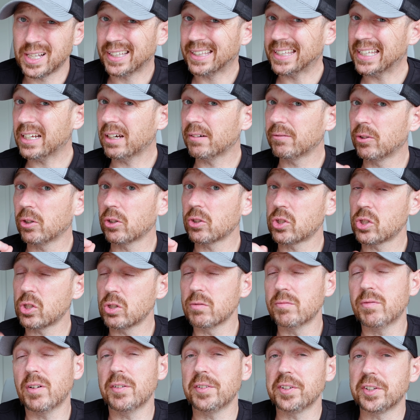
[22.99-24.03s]
And I think I've got
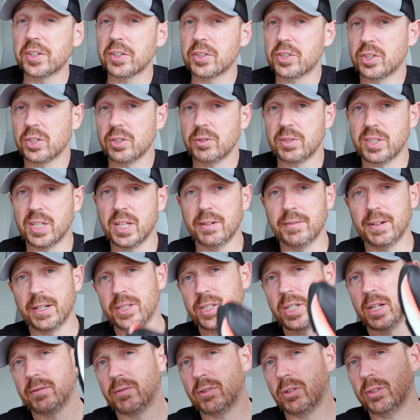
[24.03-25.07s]
two very good shoes here
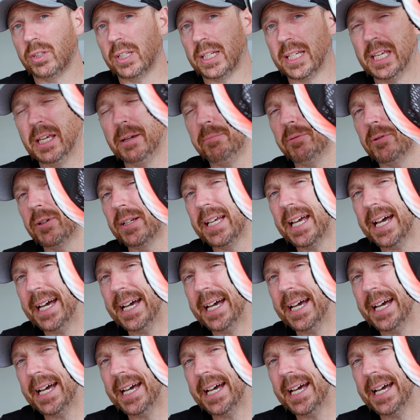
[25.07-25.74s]
actually. I've got the Kiprun